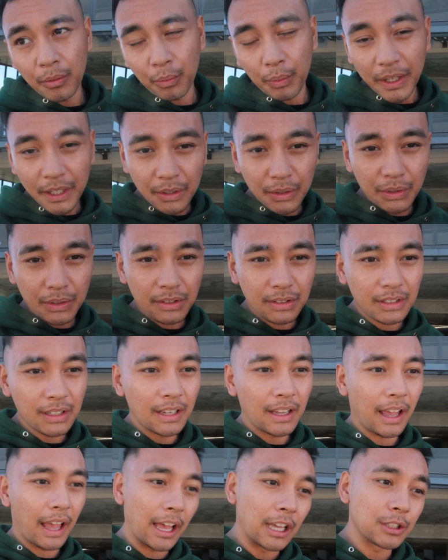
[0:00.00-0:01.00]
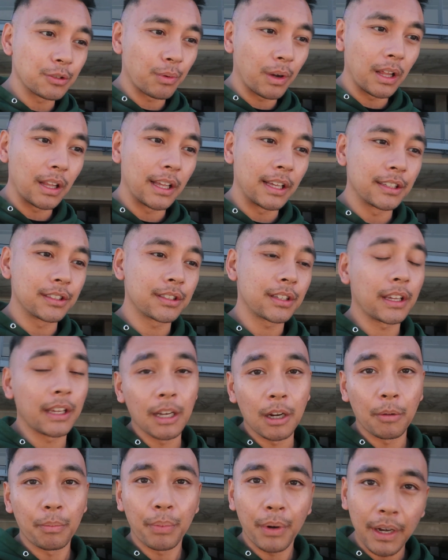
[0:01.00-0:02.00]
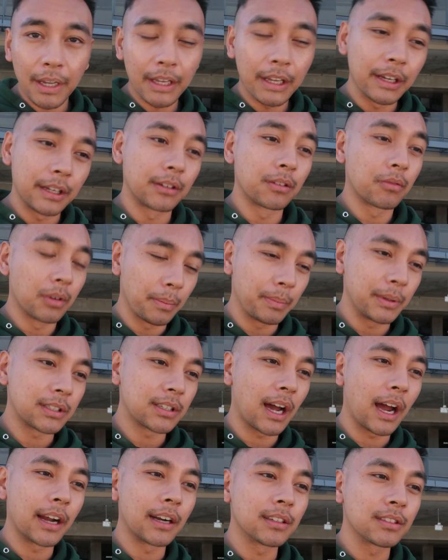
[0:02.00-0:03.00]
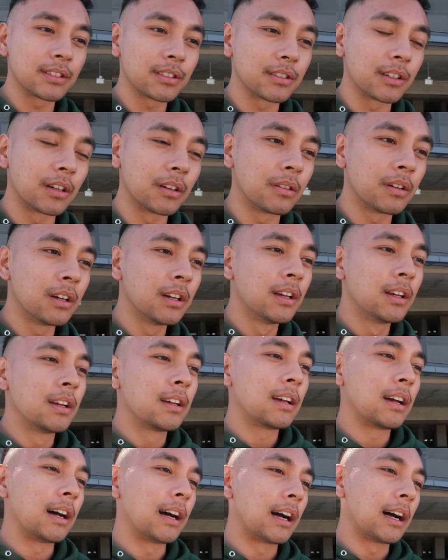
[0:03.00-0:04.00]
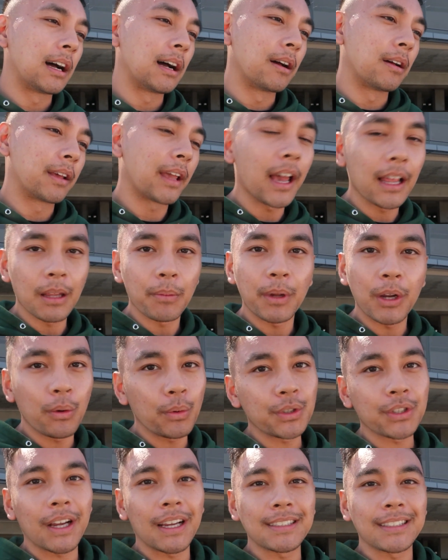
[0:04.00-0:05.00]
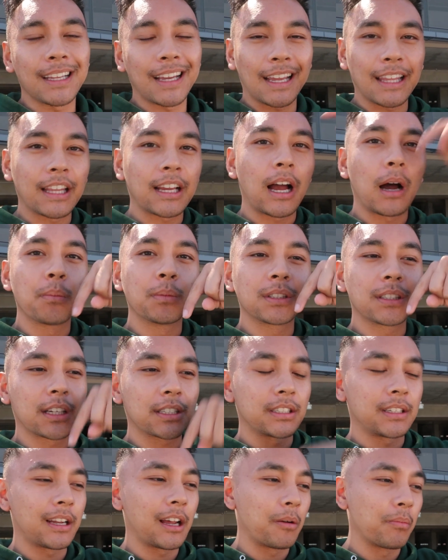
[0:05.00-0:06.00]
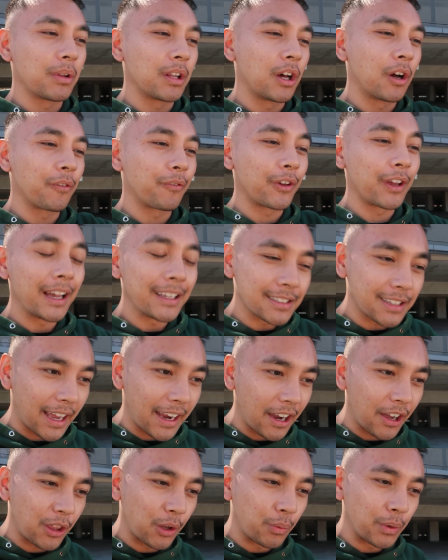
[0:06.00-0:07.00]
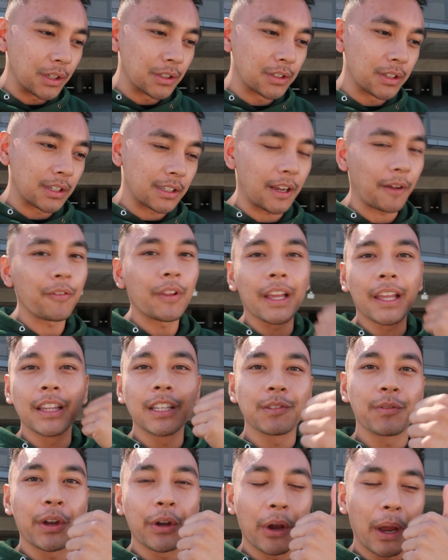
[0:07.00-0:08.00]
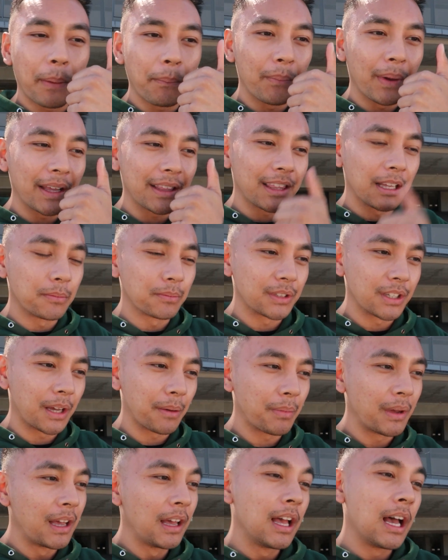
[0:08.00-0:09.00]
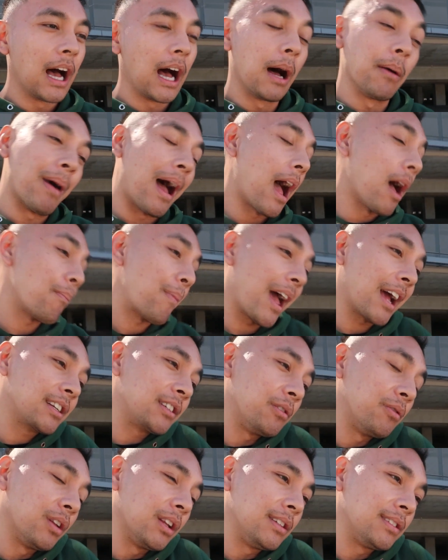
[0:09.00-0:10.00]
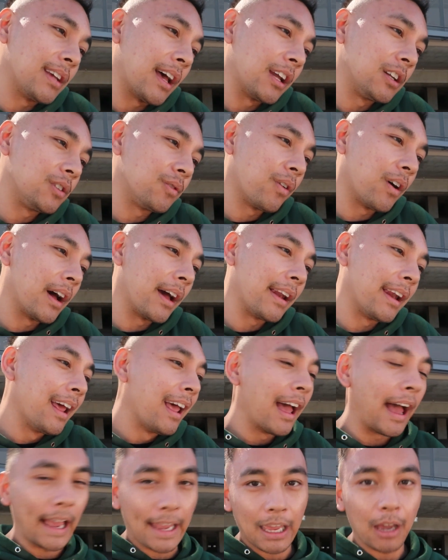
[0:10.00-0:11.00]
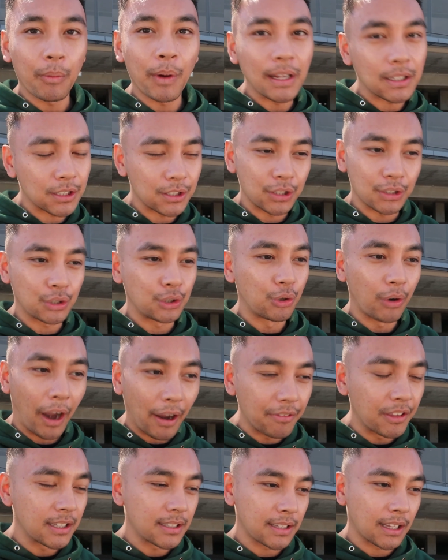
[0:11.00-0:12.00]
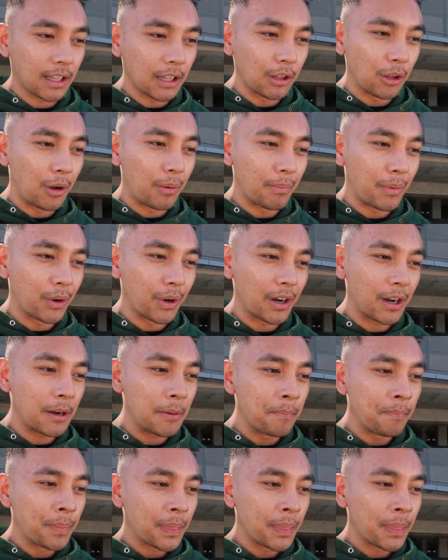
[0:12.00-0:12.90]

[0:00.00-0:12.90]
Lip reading: wheels as well as, you know, pretty good grippy tires. So yeah, let me know what you guys think in the comment section down below. If you guys like how the wheels look, definitely give this video a big thumbs up. I'm actually really satisfied. I can't wait to just drive this thing a lot more,